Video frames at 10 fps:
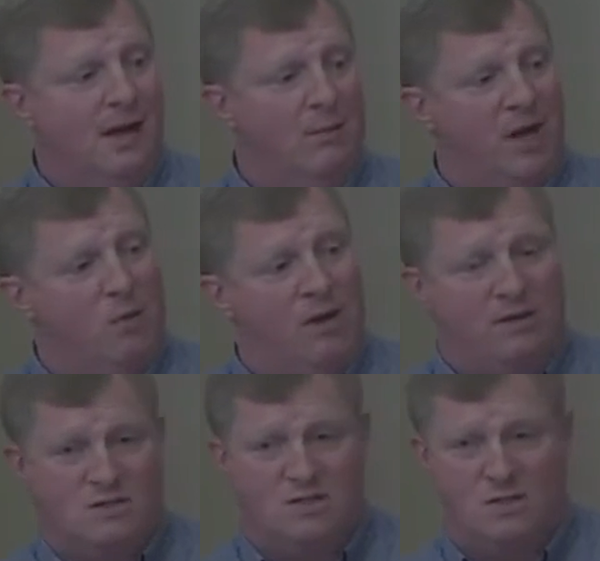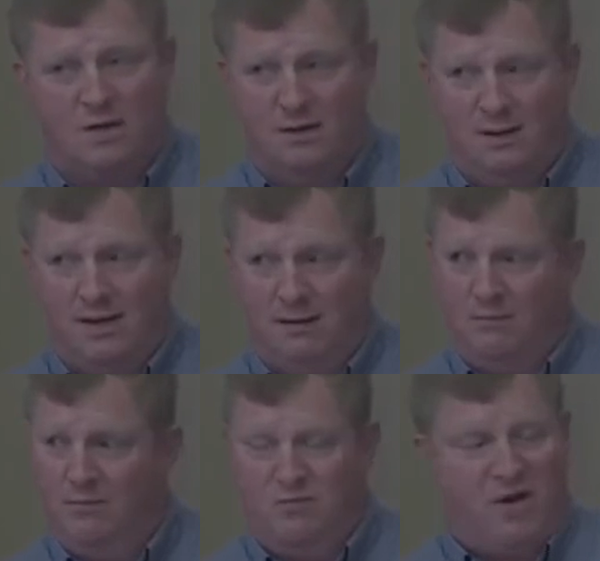Um, but I wanted to start, and I
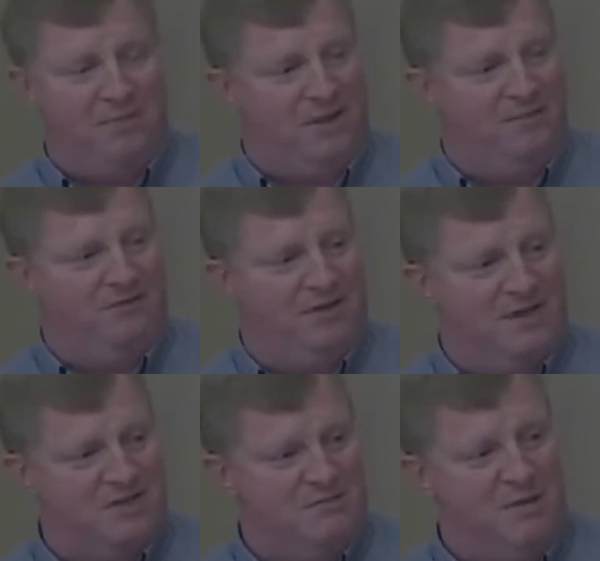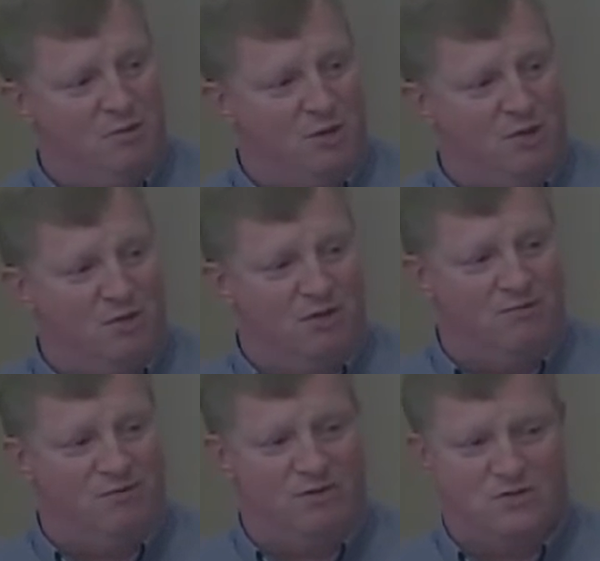prepped them for this, and maybe we'll go with
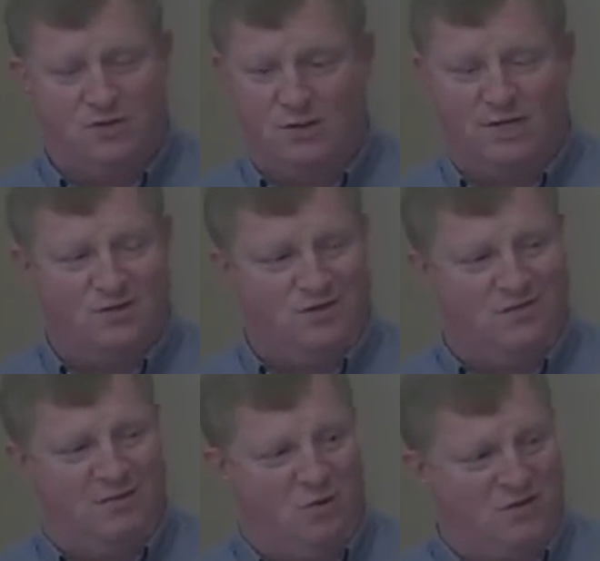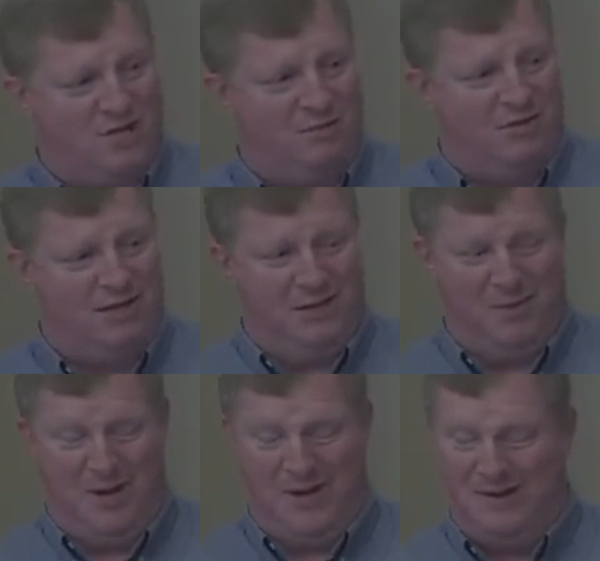you first, Julie, because you've had more time to think
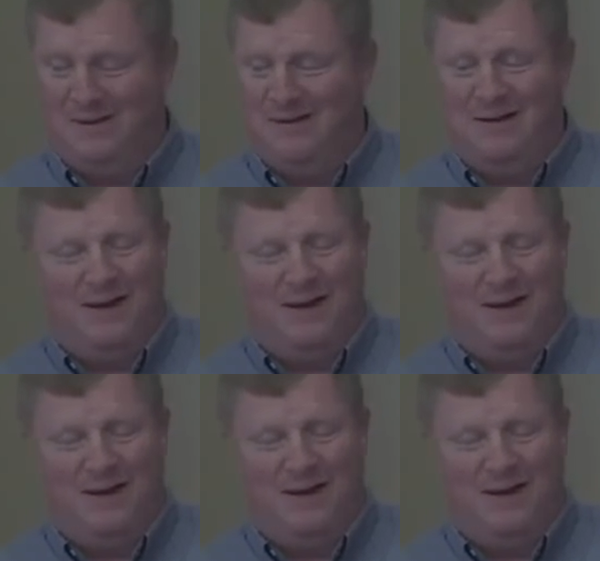about it.